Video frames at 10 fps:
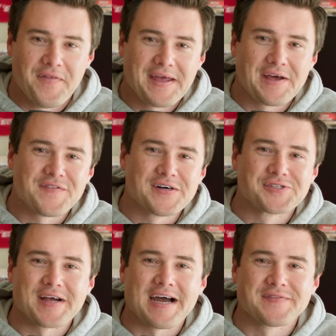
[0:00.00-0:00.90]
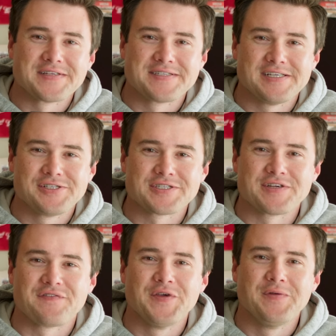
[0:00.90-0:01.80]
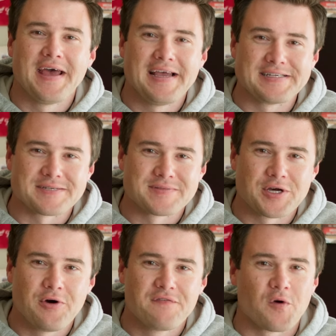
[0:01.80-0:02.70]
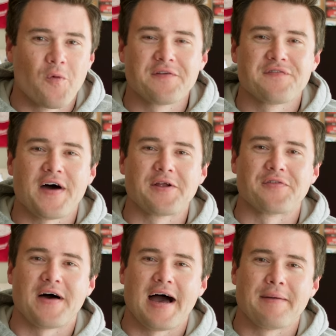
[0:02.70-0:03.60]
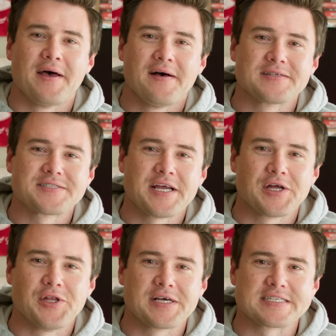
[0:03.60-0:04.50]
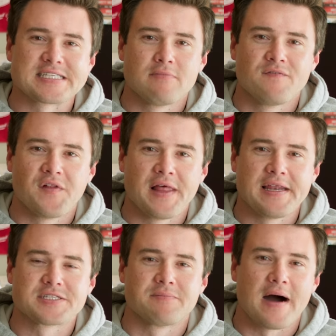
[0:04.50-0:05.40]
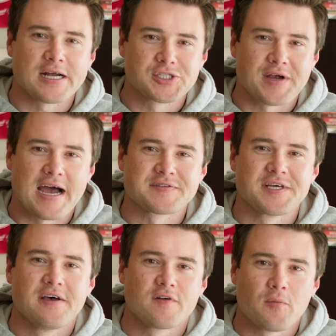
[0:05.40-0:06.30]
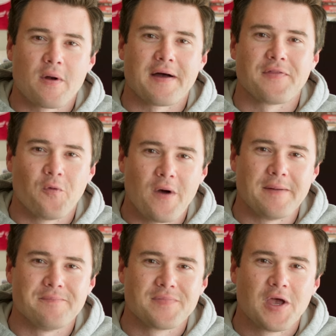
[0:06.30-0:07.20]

The NFL draft is in just a few days, so for one final time, let's take a look at some of the latest mock drafts from around the web.